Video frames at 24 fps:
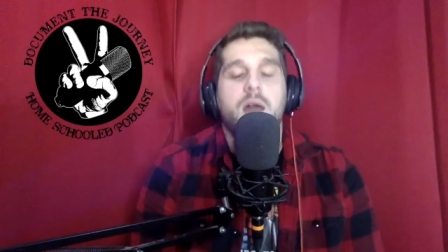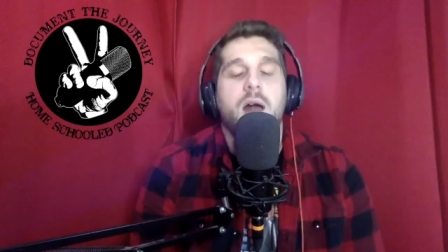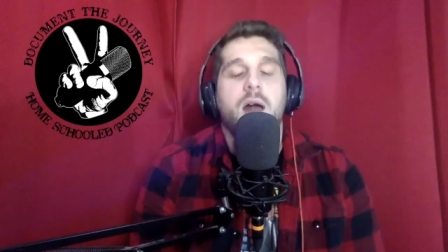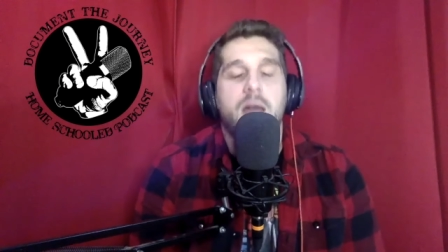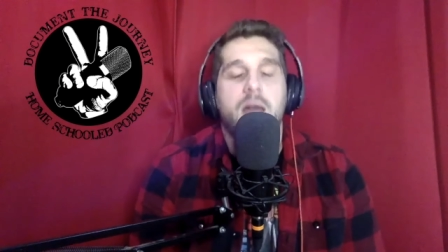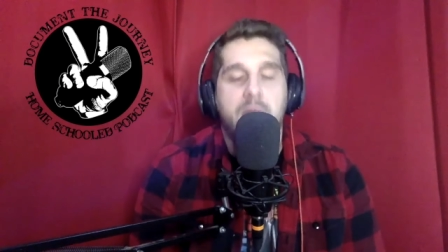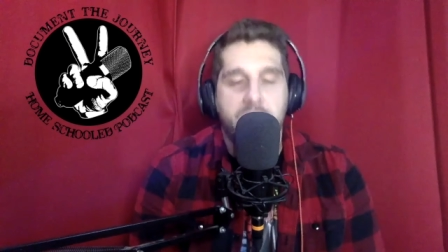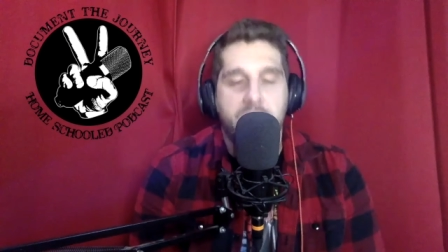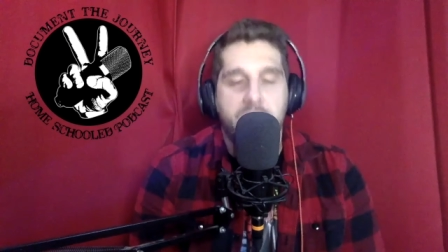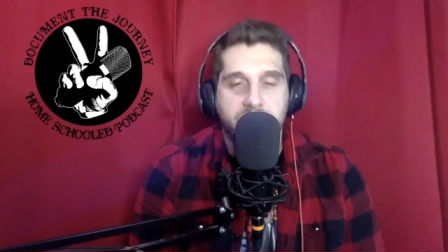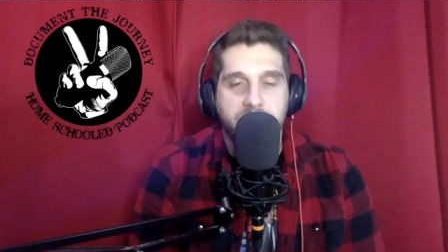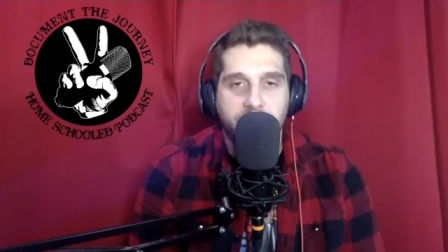
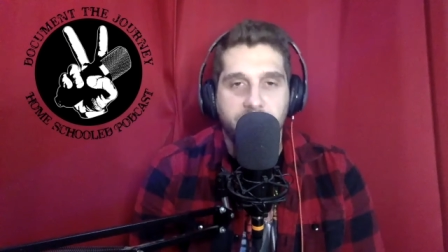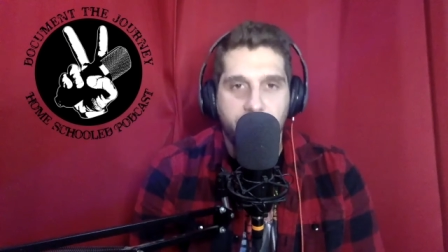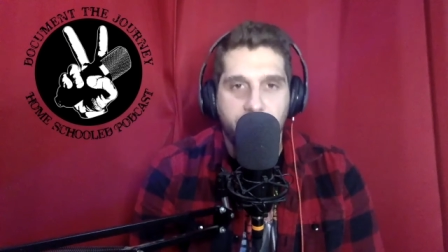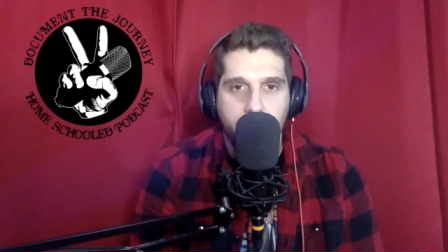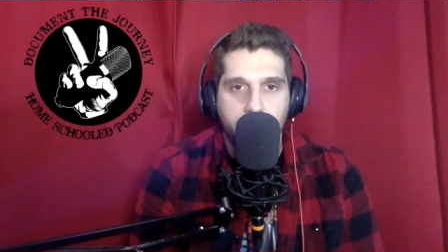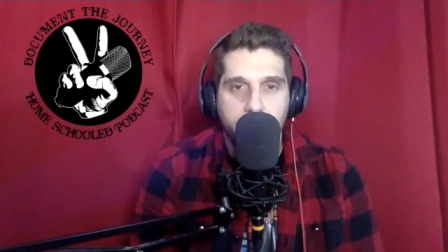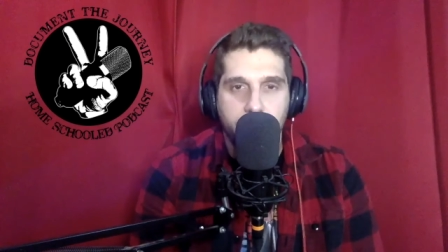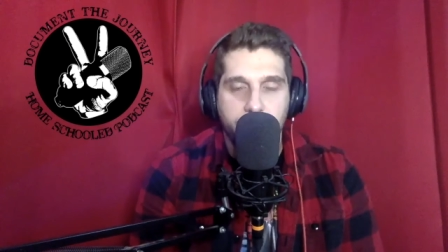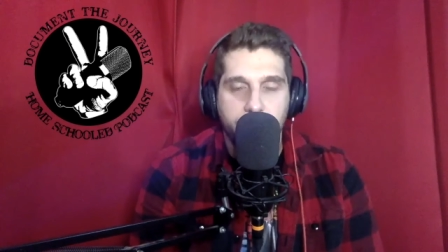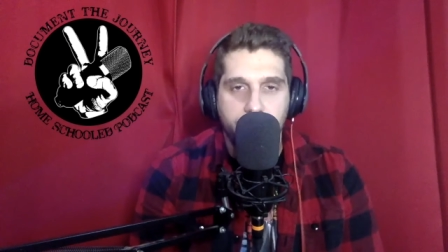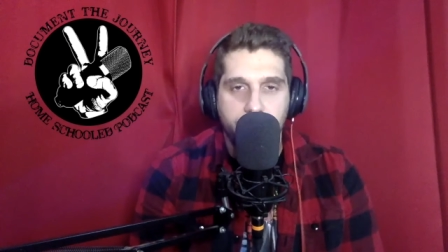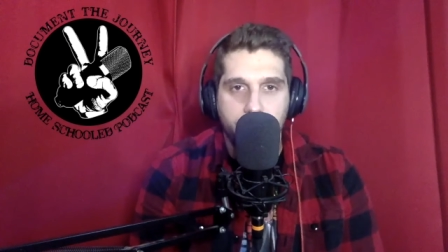I have to
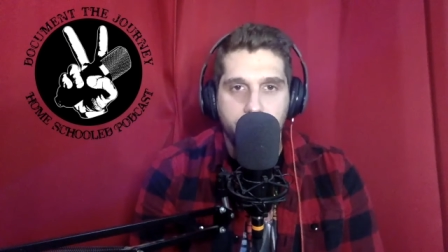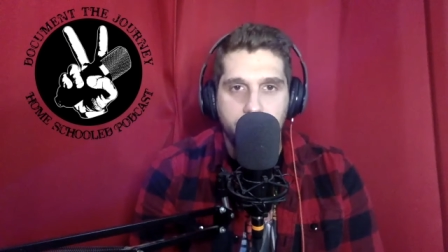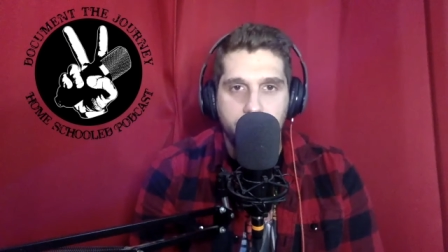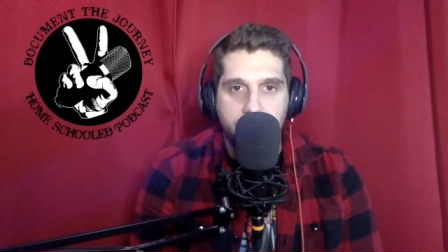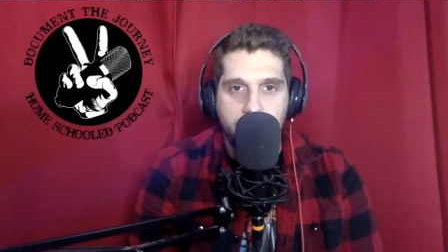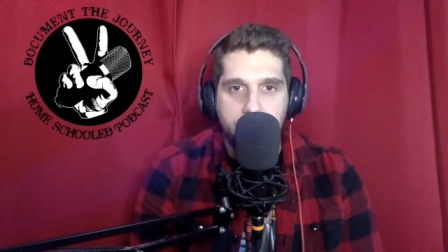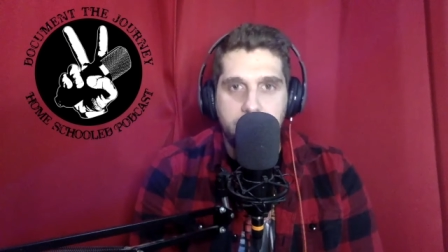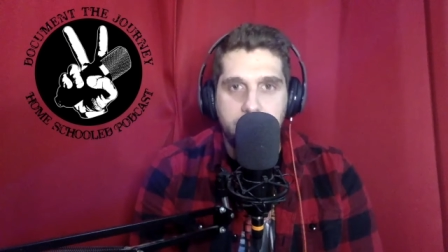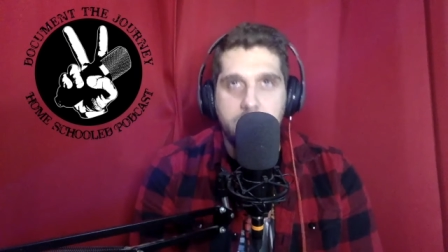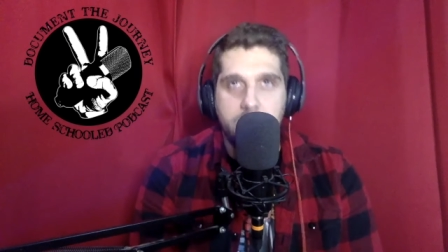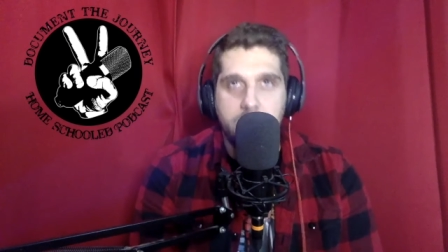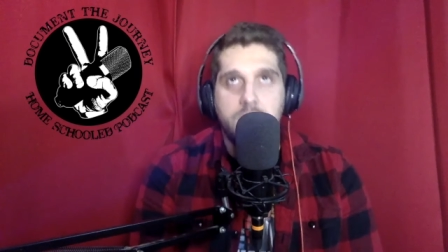follow through
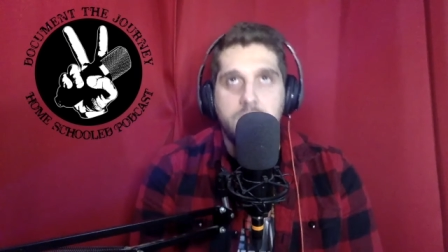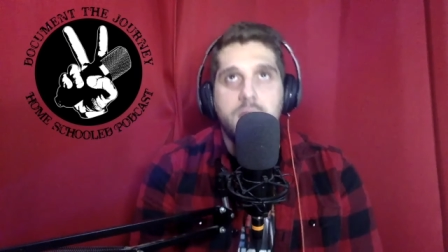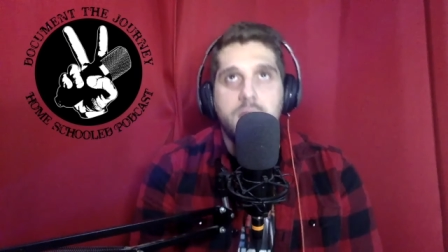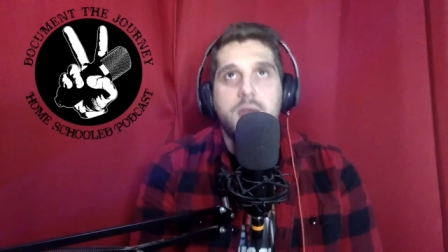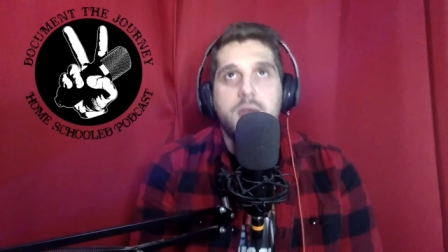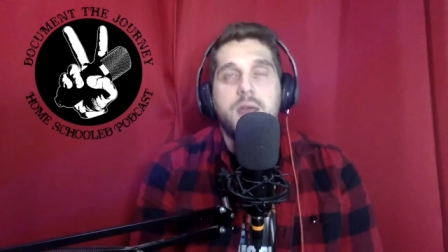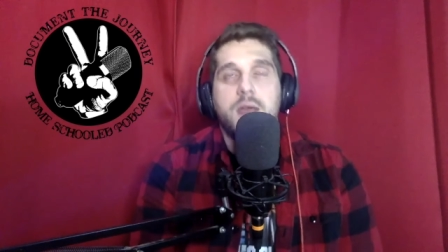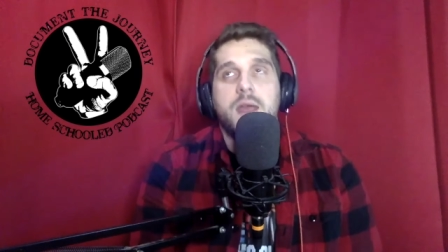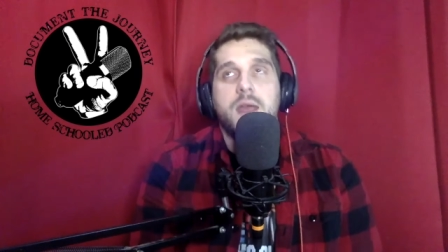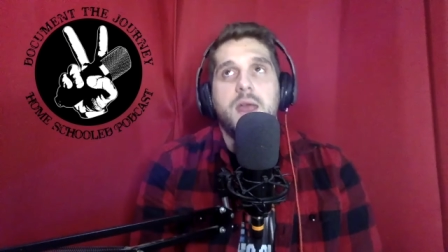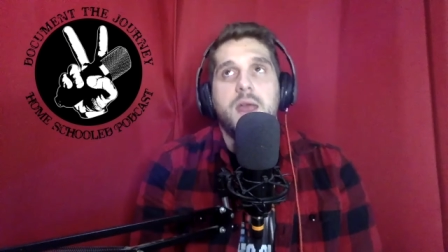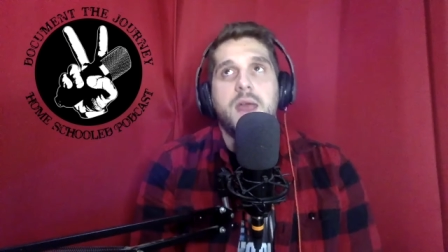with it.
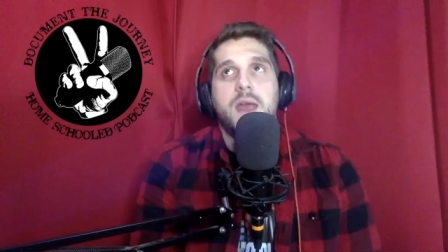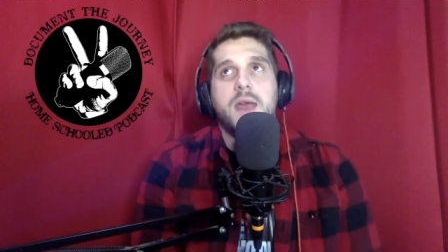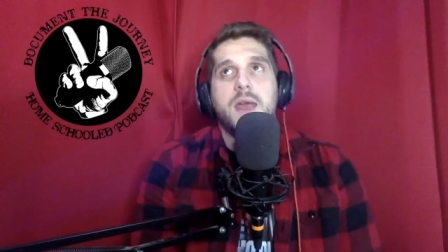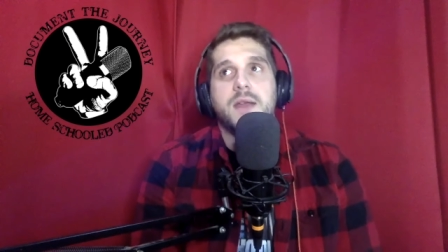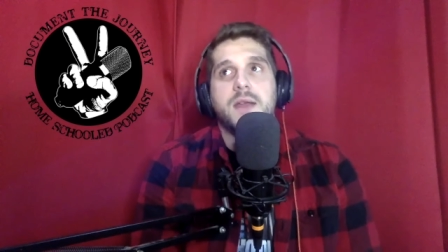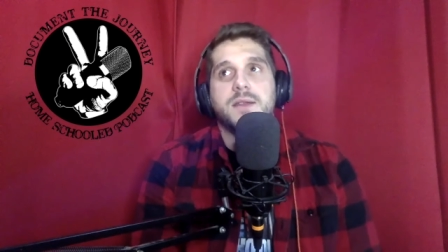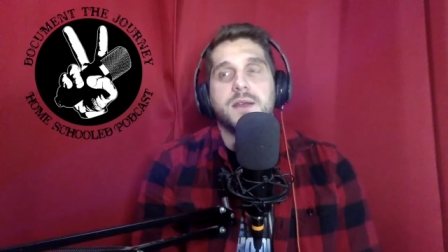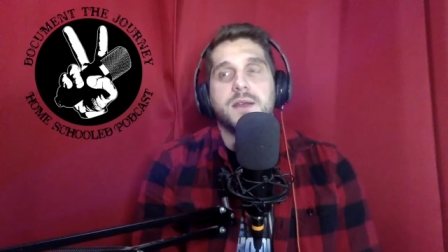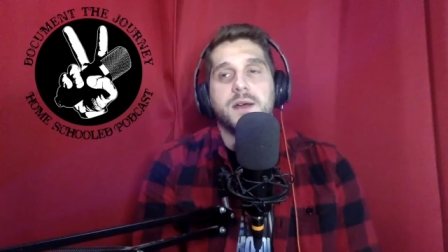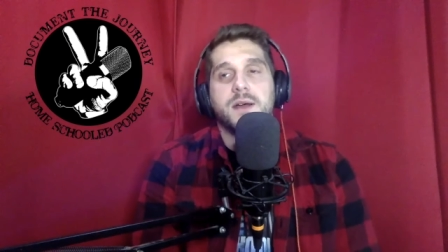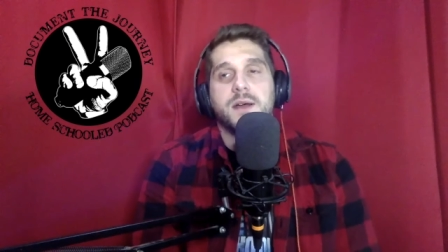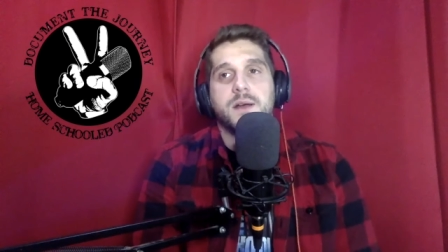
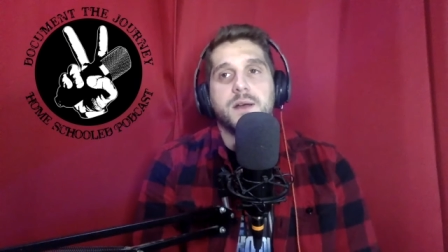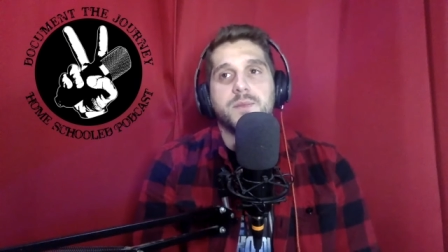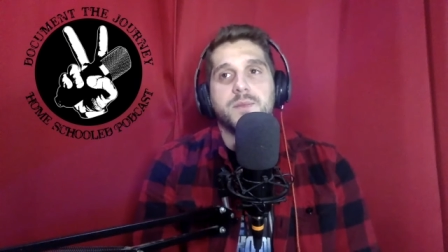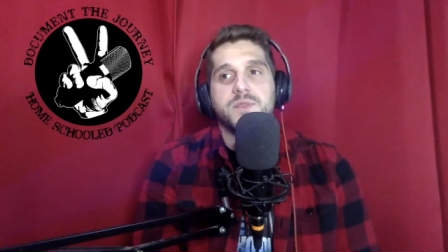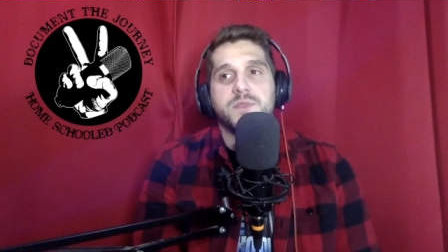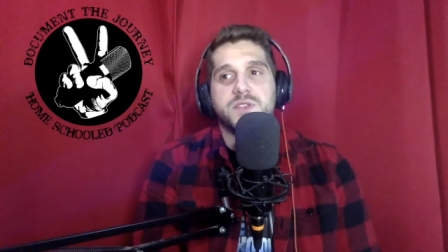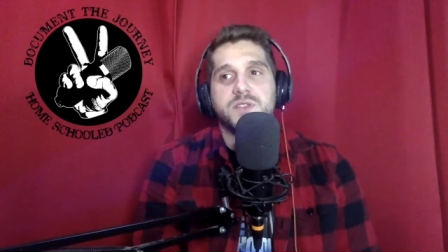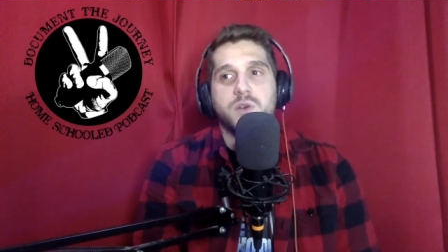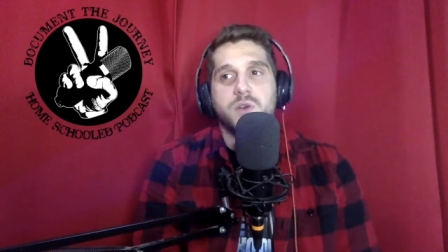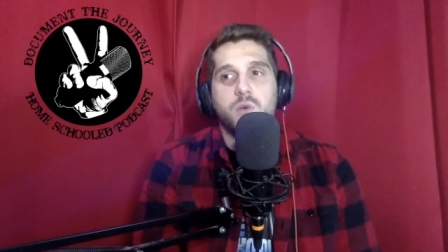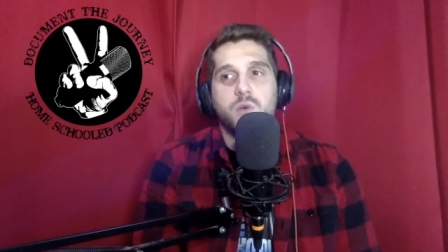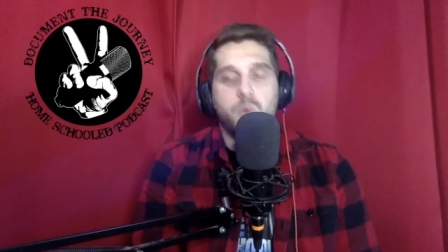And
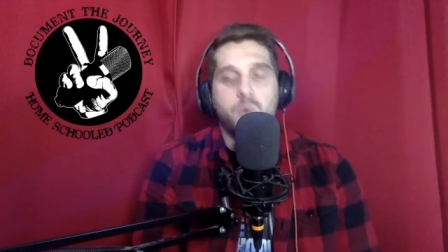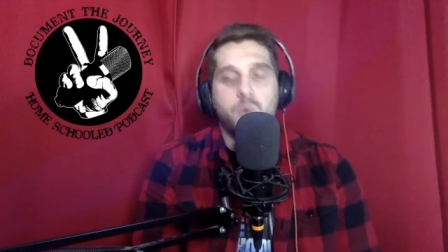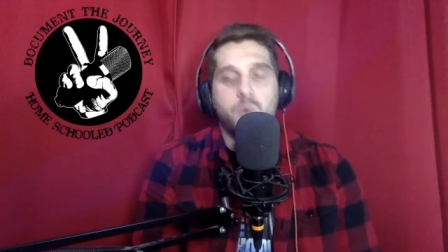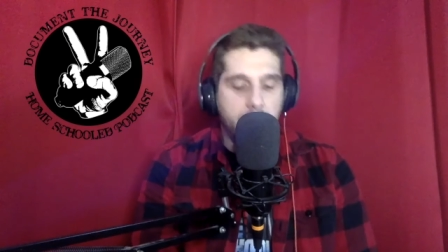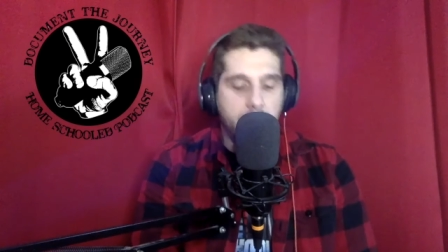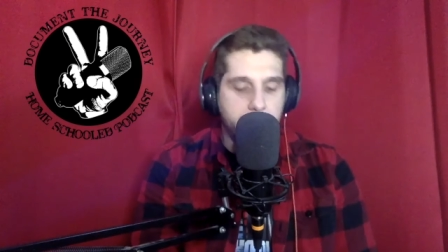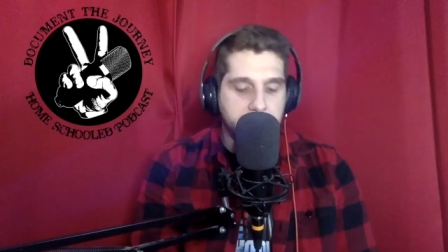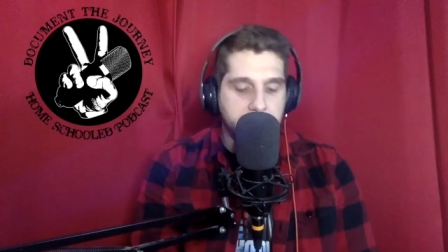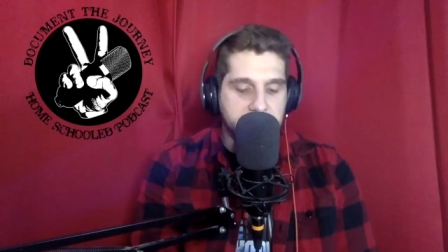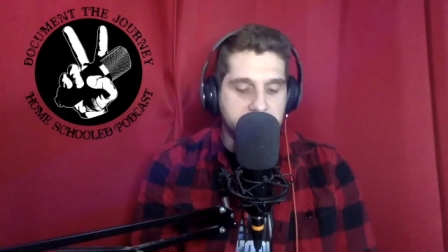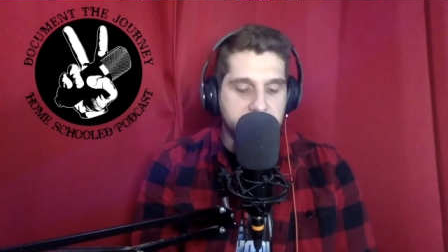so what I'm